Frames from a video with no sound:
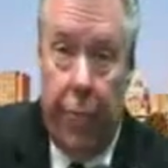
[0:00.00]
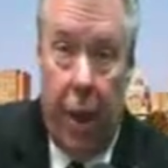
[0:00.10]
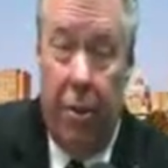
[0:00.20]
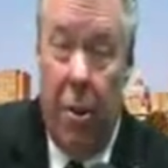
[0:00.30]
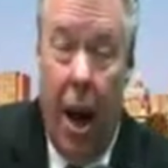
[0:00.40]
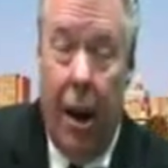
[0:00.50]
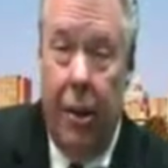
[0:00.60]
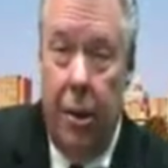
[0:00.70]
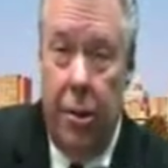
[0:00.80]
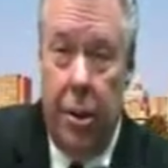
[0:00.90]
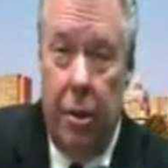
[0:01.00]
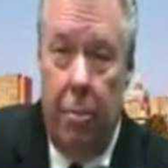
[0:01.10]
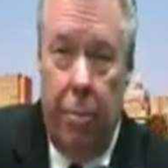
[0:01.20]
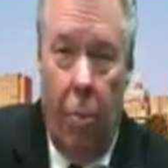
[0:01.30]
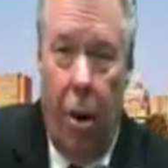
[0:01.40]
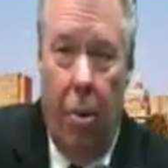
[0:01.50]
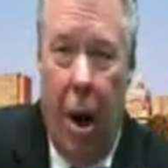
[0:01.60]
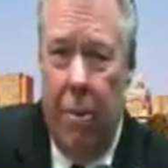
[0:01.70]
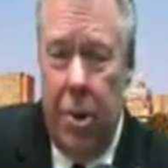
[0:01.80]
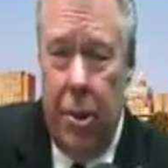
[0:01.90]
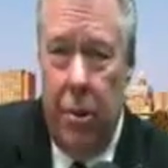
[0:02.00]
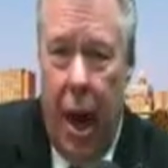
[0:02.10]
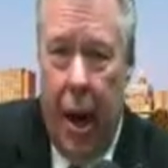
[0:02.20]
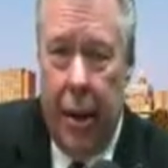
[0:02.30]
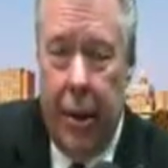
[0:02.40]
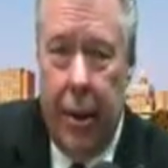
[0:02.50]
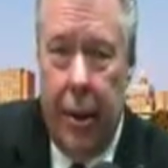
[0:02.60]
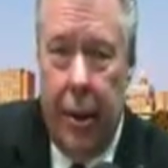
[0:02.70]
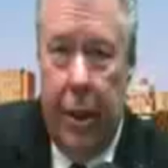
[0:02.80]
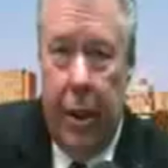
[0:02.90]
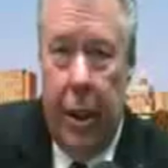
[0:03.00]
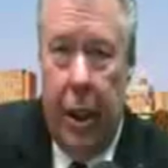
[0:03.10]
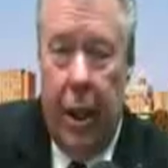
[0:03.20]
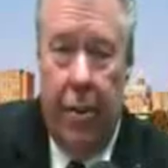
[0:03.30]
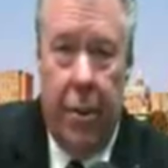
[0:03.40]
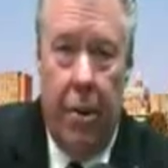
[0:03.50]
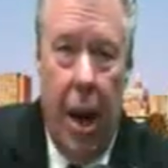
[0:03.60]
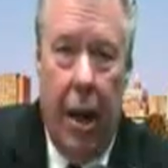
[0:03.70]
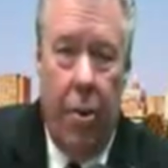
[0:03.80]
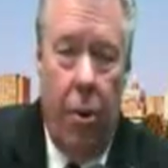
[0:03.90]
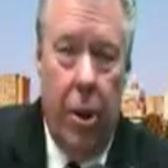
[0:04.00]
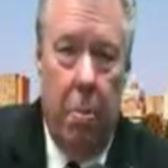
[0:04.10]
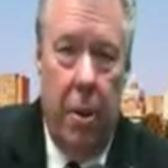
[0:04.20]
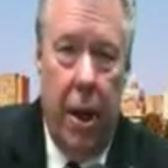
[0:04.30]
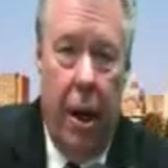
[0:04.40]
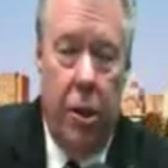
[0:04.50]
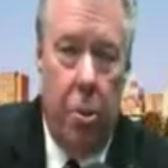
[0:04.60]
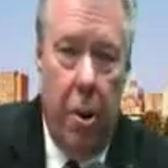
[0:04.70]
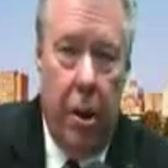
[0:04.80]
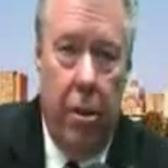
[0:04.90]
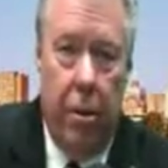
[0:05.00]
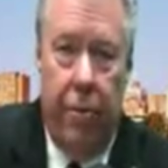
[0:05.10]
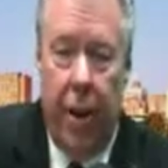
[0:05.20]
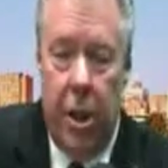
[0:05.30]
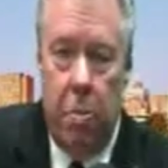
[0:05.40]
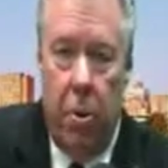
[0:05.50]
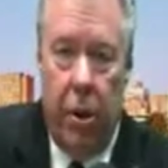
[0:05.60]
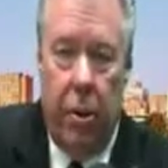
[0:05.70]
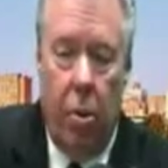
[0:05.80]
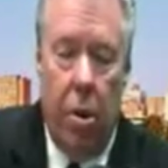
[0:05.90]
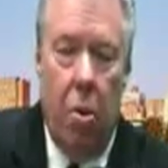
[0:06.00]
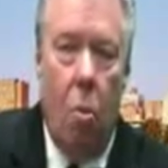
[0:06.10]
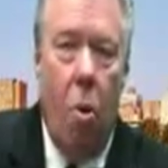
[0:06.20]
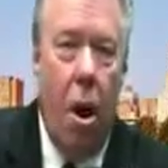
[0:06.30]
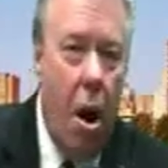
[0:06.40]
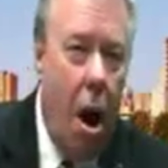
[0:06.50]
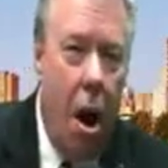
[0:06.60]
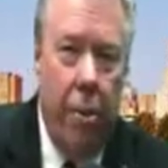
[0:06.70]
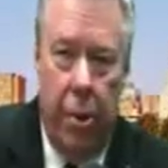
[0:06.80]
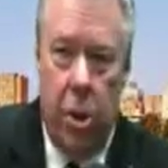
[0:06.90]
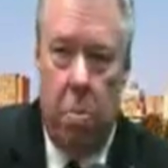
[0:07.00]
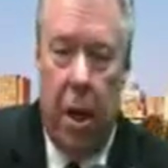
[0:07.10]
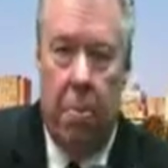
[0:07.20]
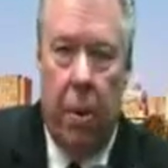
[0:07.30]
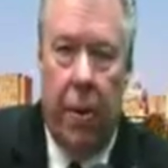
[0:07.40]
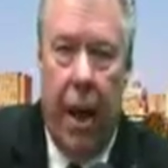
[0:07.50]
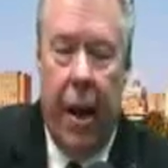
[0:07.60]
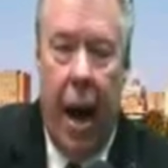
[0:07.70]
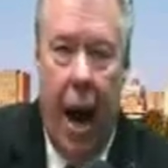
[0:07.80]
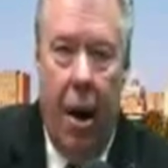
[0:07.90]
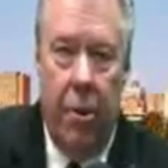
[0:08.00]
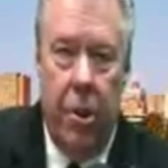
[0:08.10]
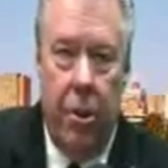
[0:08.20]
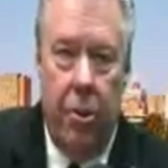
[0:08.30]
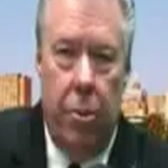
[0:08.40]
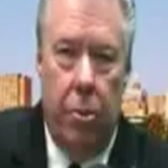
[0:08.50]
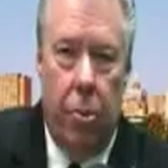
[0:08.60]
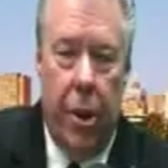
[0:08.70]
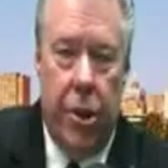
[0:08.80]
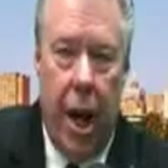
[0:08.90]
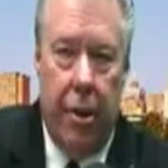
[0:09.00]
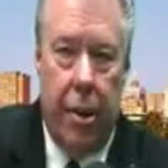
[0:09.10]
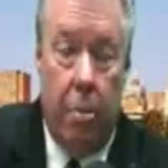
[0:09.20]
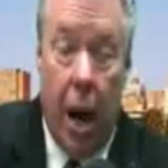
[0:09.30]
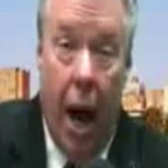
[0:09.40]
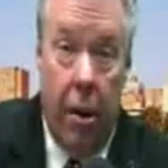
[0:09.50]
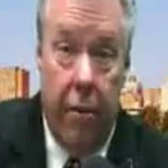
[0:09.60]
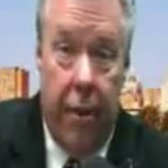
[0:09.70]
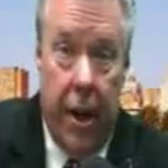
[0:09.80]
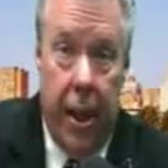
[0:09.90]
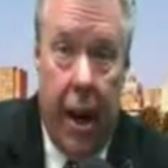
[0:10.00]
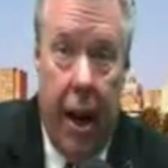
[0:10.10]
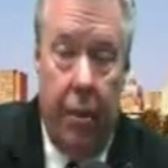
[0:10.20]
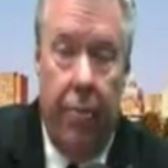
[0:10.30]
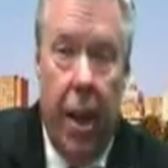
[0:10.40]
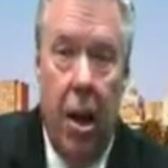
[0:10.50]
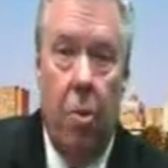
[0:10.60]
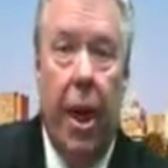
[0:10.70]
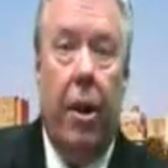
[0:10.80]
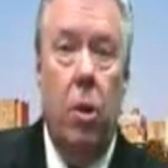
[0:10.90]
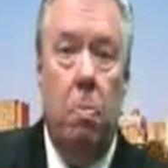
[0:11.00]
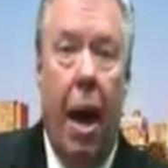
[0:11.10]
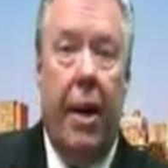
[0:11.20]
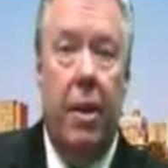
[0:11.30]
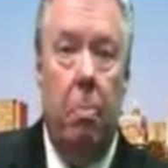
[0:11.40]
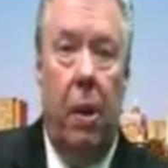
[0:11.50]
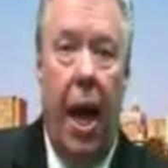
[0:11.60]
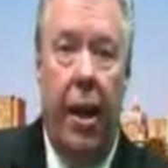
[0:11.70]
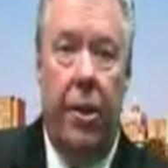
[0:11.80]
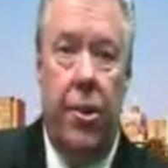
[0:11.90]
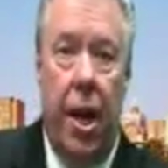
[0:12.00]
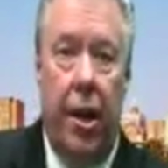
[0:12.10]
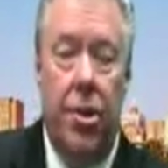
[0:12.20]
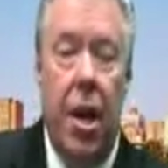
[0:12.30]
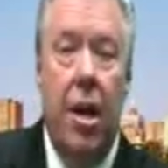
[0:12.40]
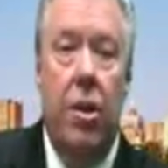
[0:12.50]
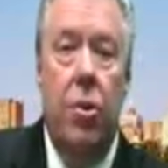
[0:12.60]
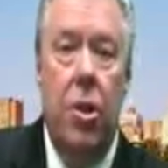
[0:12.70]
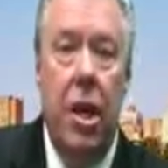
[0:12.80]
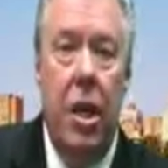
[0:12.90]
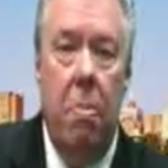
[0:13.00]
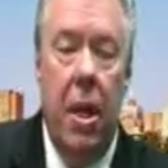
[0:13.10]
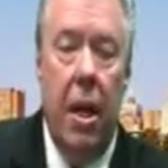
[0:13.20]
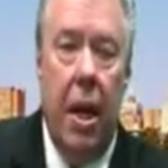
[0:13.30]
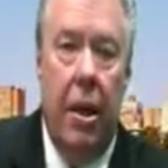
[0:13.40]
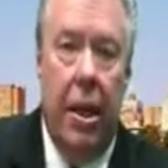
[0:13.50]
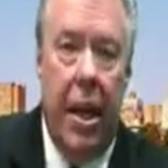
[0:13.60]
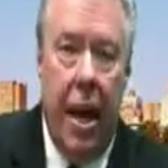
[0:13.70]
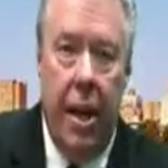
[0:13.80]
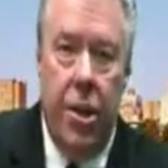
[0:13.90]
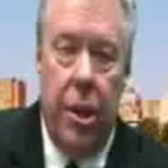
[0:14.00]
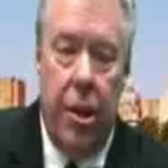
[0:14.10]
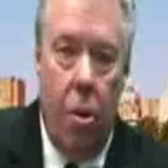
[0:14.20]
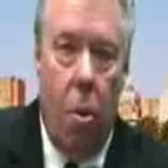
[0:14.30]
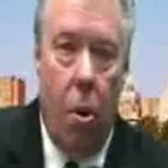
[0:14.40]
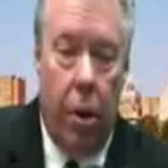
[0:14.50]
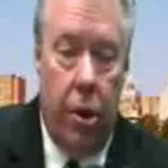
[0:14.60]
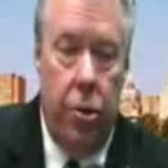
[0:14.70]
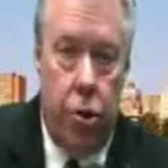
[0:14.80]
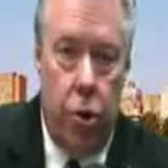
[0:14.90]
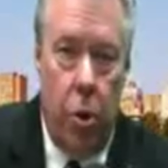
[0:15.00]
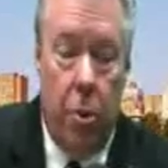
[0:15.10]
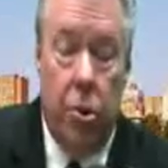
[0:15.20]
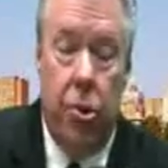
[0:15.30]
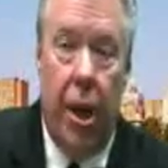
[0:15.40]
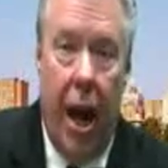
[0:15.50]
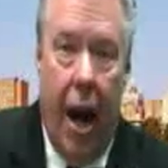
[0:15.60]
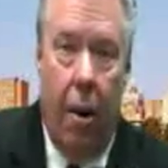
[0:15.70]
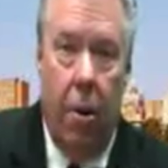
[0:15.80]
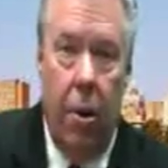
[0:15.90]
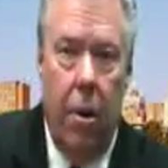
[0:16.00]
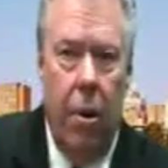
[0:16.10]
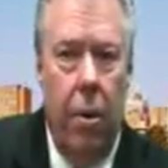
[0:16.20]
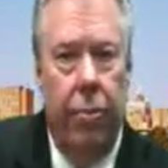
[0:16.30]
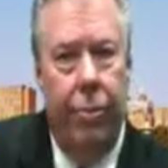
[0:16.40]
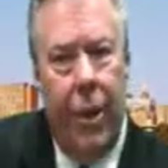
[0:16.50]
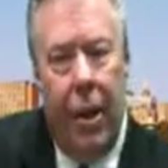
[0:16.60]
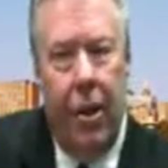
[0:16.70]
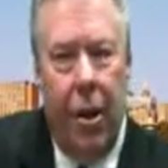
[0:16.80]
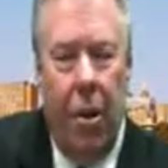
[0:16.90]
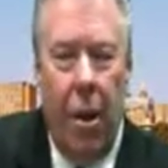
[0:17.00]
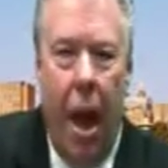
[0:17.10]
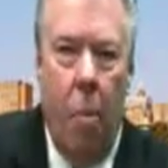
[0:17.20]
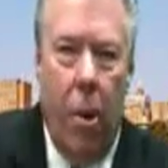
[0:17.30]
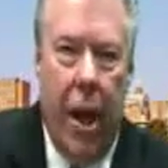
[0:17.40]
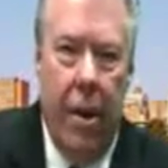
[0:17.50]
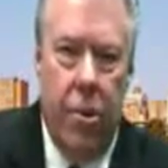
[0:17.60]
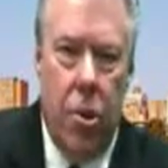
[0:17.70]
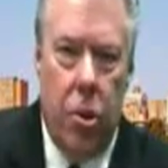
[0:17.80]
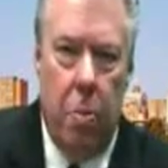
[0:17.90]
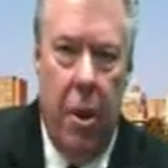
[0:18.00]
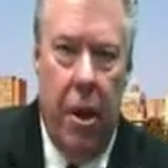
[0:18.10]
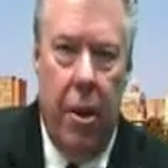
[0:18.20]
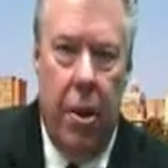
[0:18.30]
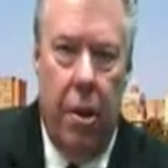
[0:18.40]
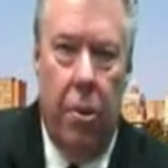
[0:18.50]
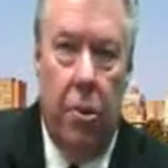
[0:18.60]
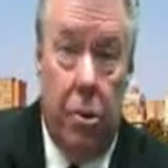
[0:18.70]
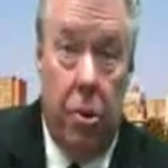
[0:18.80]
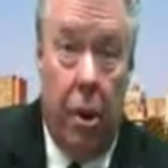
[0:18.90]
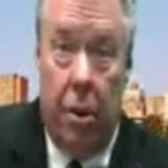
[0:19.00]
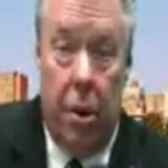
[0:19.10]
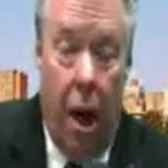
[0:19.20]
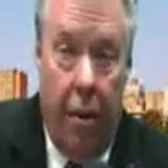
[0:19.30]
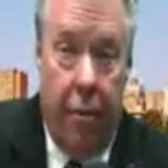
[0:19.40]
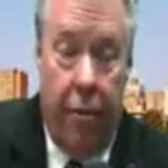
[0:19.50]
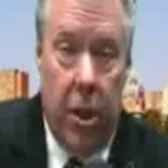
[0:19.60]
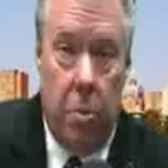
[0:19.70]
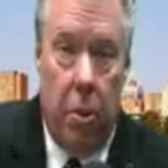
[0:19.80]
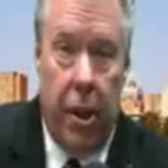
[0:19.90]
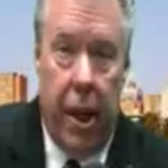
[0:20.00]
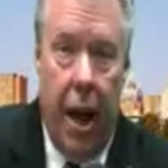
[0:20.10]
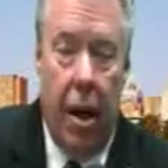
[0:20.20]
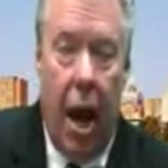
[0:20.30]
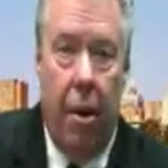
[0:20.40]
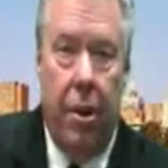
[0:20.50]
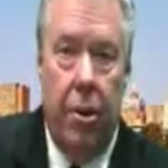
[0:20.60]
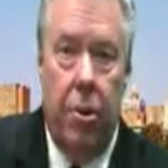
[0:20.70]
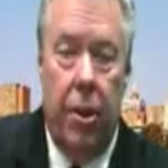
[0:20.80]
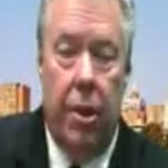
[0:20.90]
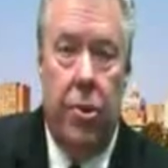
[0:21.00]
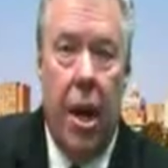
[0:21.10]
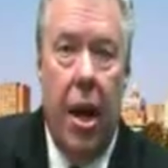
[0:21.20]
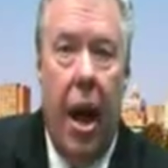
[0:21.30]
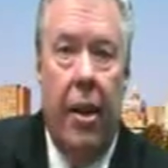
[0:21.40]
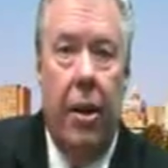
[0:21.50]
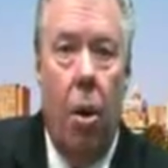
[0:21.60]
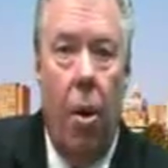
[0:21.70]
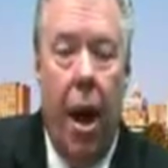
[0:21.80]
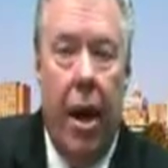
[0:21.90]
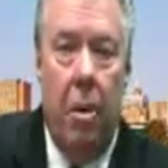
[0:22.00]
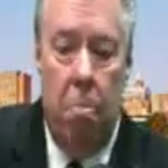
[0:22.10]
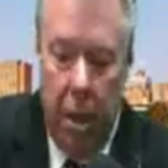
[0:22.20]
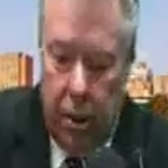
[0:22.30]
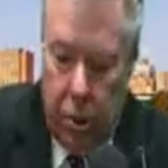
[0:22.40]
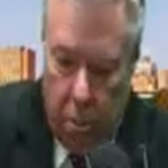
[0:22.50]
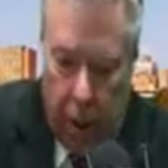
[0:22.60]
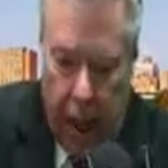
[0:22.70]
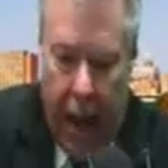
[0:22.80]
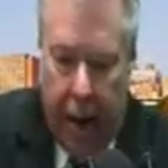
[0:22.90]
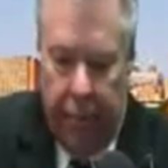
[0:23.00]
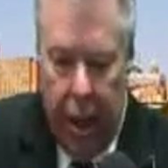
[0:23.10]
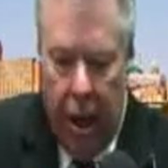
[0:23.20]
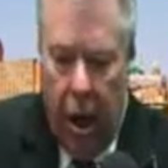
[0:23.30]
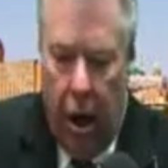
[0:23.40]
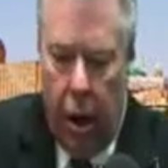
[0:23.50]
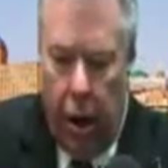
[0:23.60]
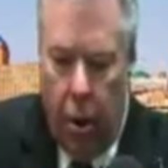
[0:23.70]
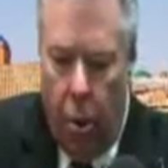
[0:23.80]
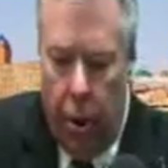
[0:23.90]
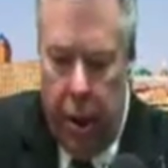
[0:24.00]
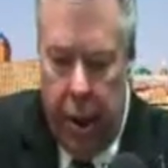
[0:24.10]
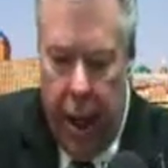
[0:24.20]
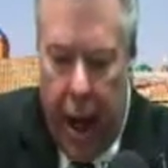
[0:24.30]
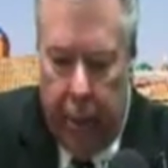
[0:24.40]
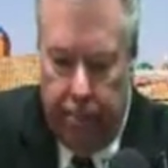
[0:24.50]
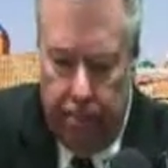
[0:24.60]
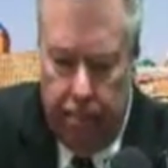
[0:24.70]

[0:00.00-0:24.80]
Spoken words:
If they're not on YouTube, why would you do that? If they're not going to be on Twitter or Facebook, where are these people and how do you reach out to them? And how do you find that out? Well, that goes back to the planning stage. You need to be engaging your consumers now. Well, hey, what kind of social media do you? Do you have a Facebook account? How do you do this? And then go ahead and build your plan according to that.